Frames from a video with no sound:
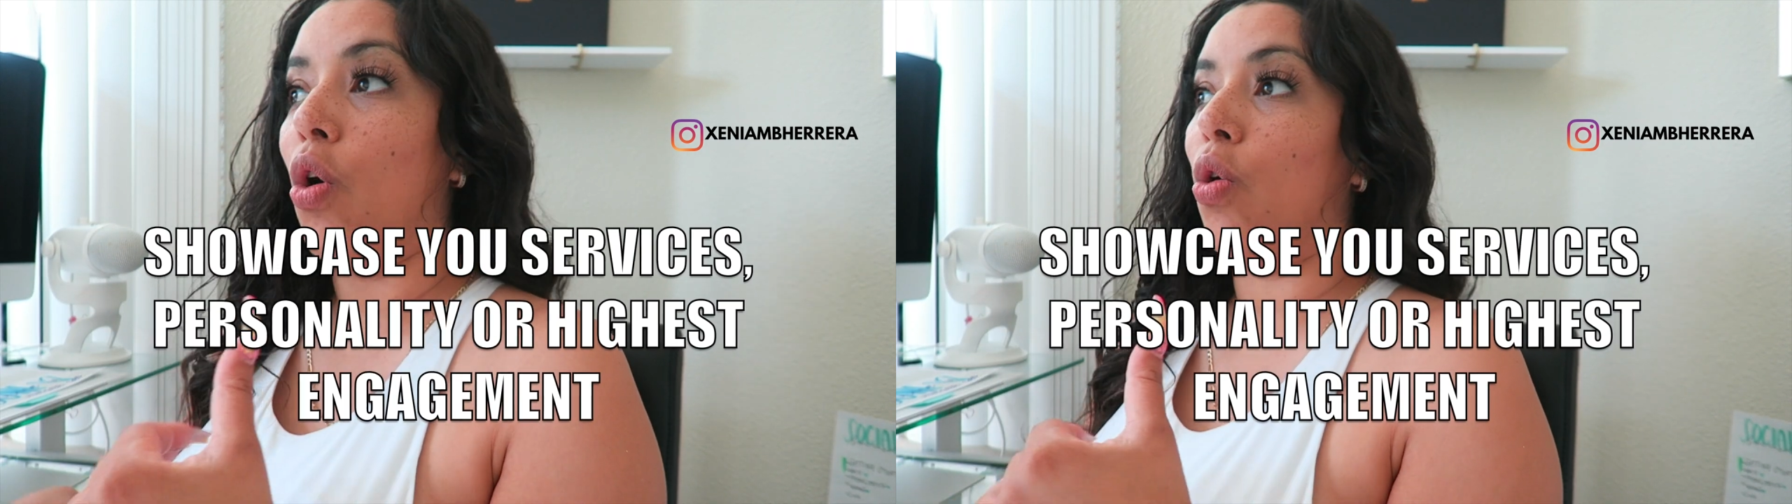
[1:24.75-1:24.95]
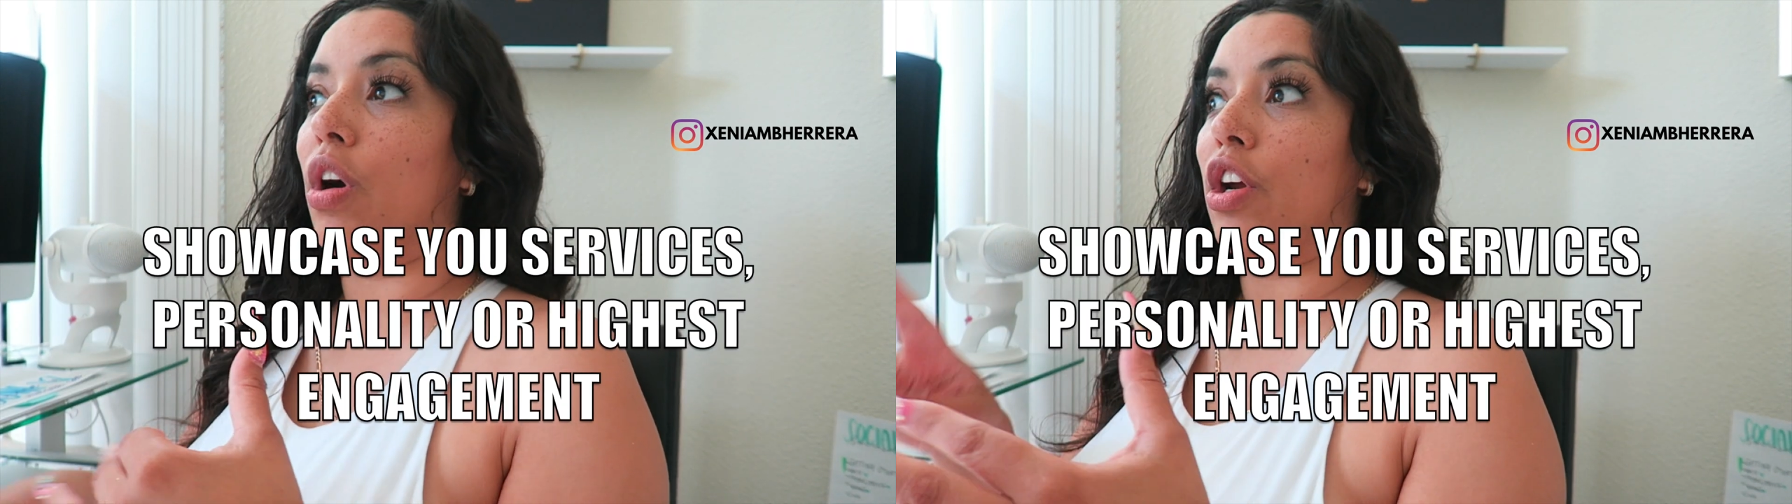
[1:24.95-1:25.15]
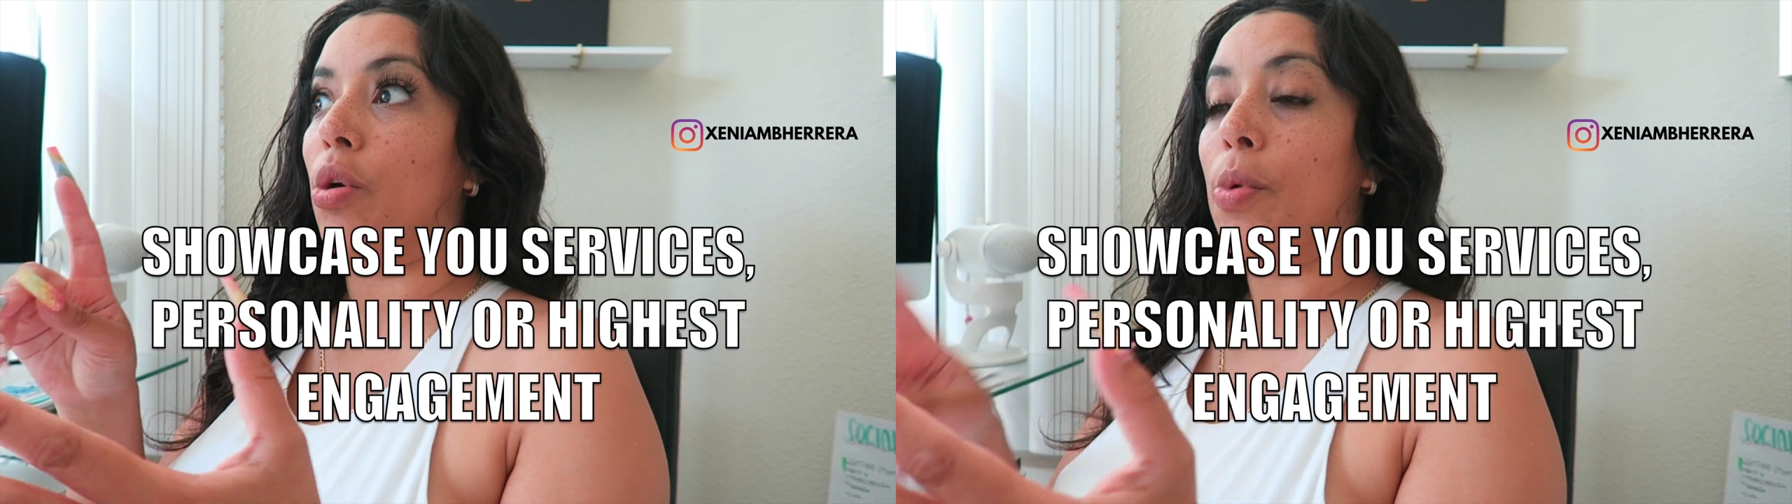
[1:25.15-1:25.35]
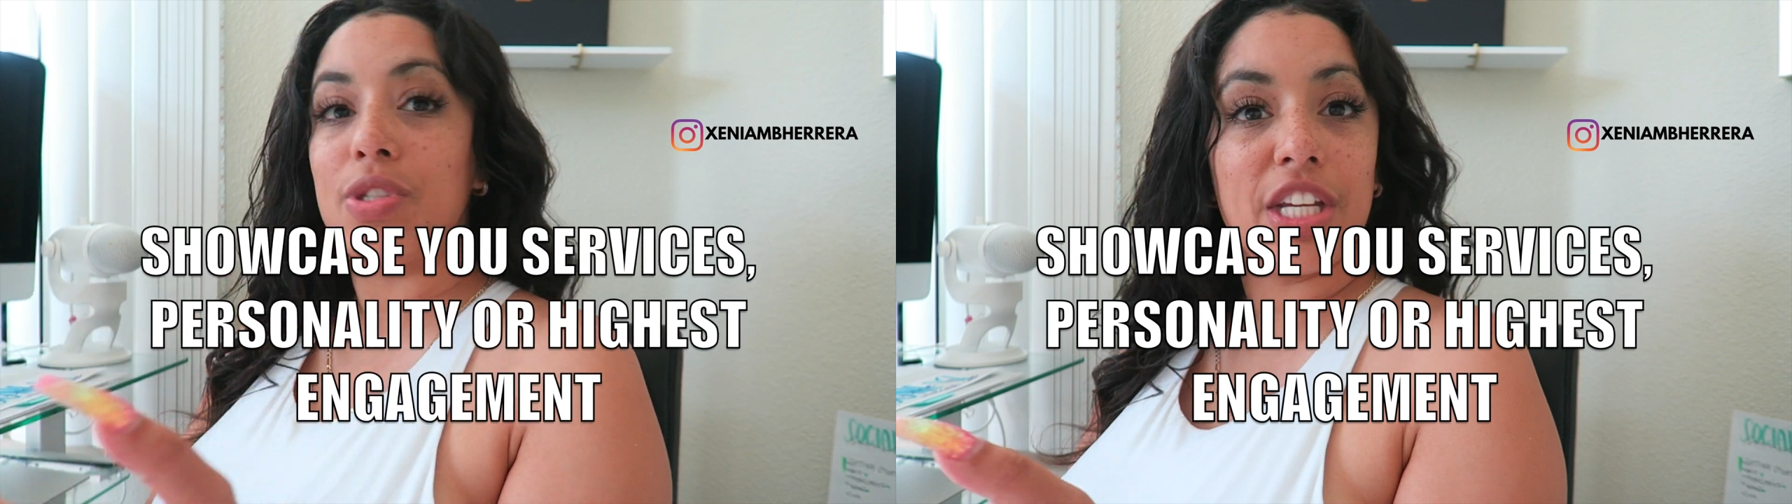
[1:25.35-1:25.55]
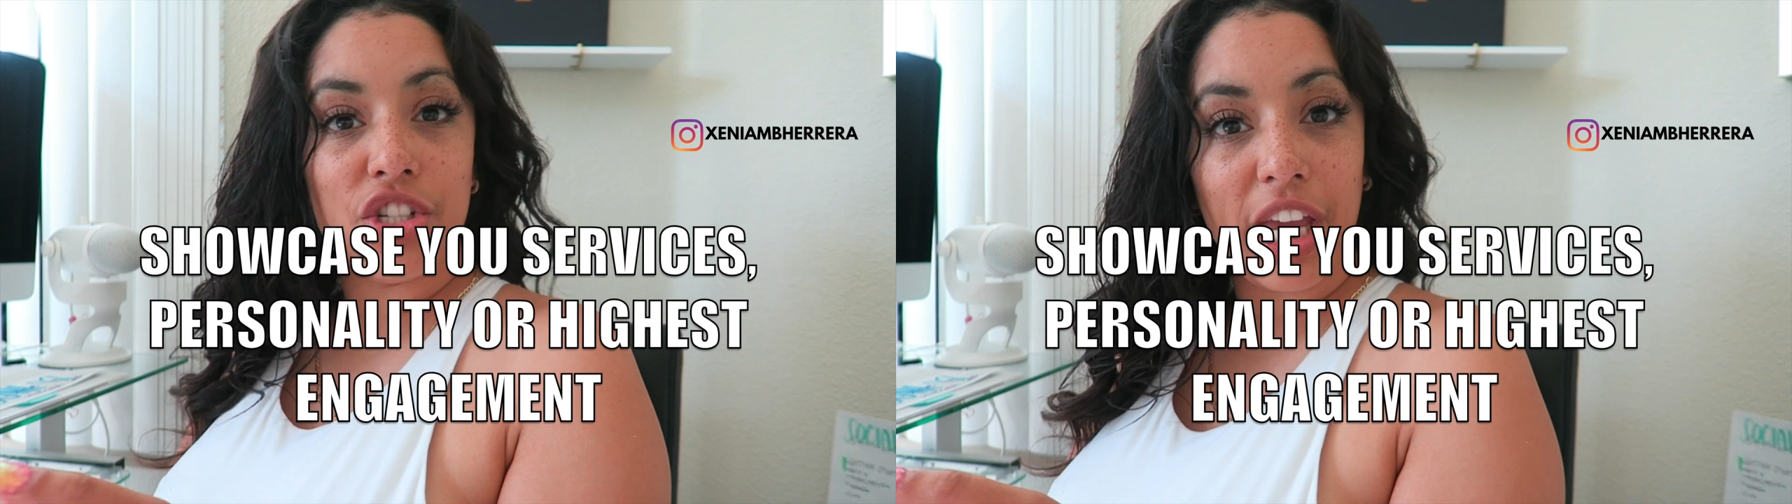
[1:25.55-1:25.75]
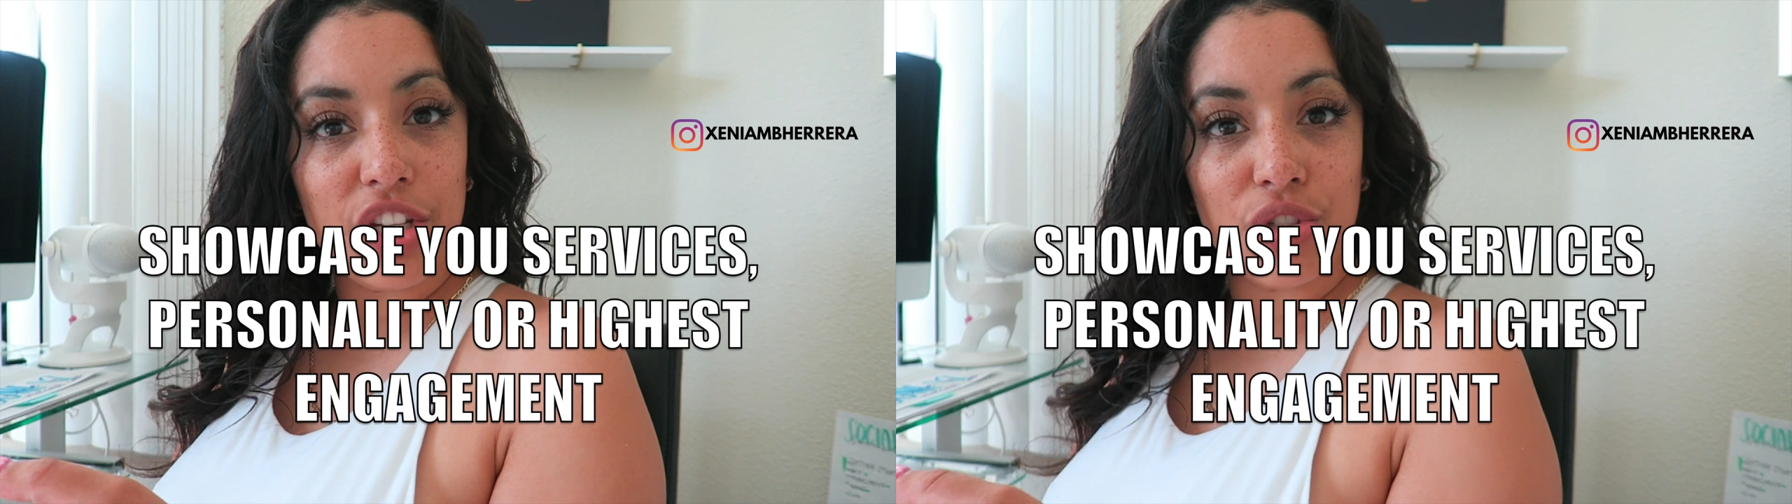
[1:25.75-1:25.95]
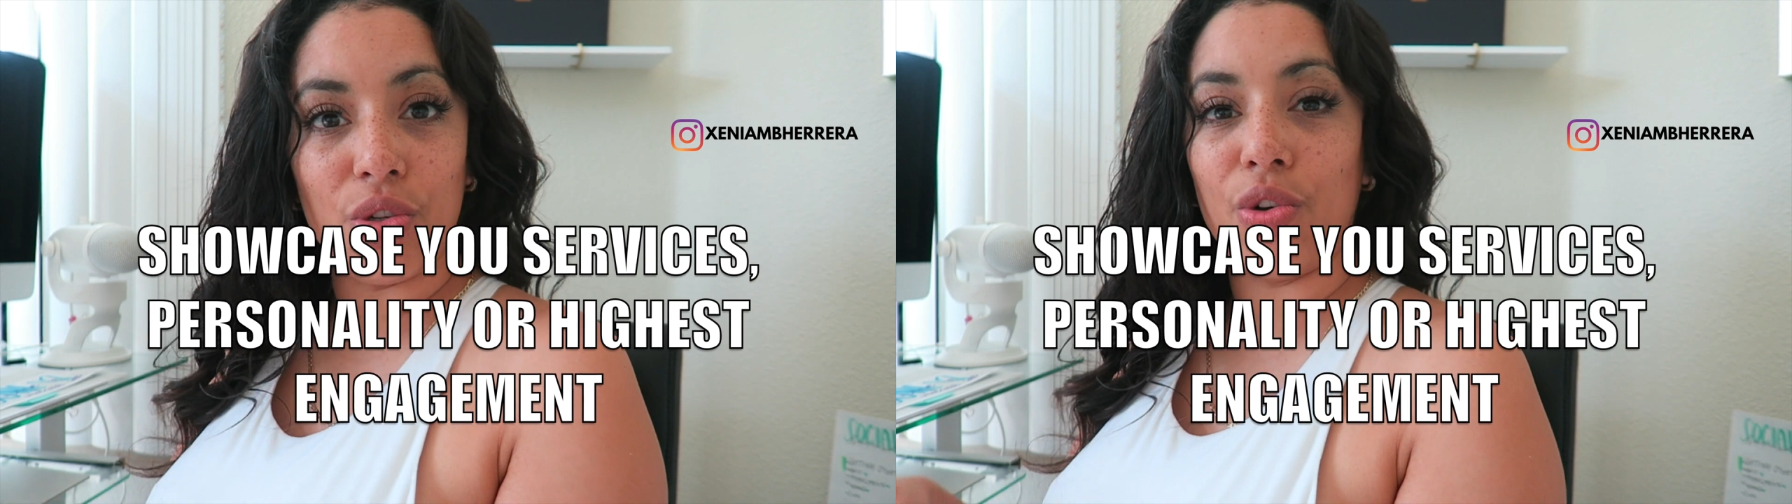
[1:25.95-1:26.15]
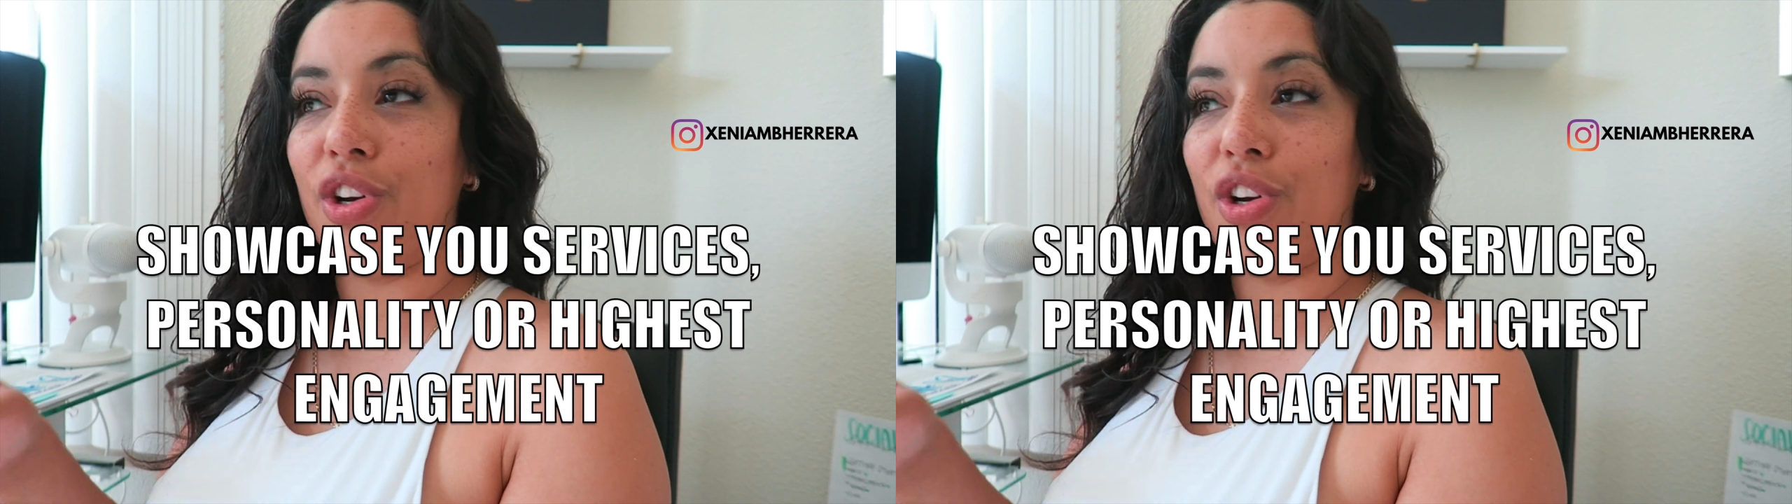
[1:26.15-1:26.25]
or your most educational,